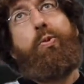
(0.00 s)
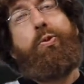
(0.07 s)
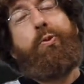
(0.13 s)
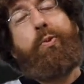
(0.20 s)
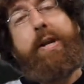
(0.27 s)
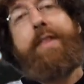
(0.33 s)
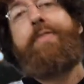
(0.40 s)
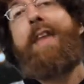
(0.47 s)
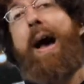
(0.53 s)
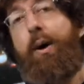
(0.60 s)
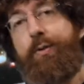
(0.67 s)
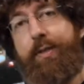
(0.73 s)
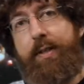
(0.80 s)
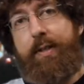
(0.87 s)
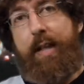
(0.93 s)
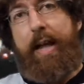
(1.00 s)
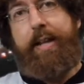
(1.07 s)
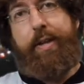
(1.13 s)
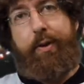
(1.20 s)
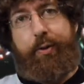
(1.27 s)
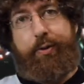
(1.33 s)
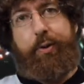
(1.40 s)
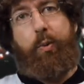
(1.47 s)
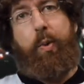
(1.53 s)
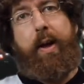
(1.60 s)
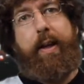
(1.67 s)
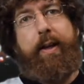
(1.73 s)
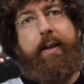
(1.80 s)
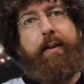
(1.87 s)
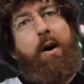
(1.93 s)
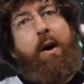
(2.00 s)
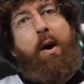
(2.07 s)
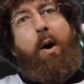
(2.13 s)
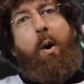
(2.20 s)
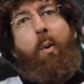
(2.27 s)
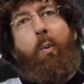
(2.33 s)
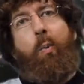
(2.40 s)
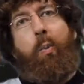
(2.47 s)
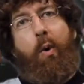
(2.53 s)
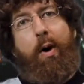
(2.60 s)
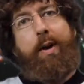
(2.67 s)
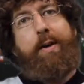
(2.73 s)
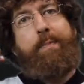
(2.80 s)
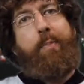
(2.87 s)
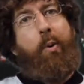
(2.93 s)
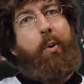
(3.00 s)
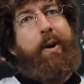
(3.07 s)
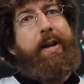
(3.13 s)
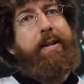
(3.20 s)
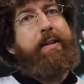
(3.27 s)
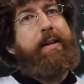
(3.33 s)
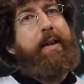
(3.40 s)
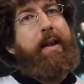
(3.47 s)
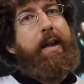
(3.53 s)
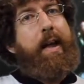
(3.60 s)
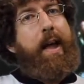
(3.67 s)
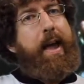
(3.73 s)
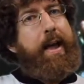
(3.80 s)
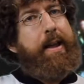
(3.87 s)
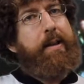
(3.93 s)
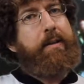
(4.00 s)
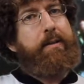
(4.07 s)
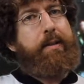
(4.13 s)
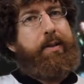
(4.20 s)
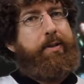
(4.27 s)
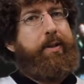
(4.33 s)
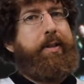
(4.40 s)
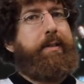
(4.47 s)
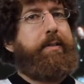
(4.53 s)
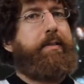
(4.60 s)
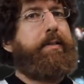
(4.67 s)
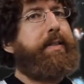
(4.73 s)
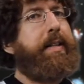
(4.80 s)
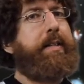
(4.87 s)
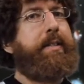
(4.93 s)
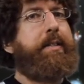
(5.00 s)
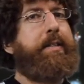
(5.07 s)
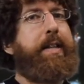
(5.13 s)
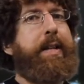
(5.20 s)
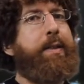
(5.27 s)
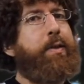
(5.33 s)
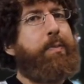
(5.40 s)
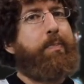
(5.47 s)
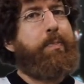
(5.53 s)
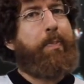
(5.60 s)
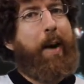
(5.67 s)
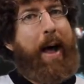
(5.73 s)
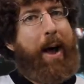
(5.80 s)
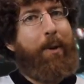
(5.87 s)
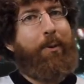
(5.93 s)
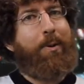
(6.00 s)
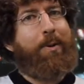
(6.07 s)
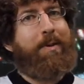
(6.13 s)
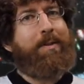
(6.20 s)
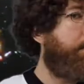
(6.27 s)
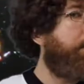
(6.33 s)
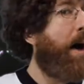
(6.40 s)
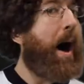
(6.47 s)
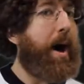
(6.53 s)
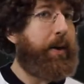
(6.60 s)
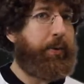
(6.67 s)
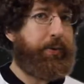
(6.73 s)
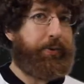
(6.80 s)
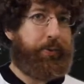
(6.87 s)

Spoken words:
3,000 light years away, 1.8 to the 16th power miles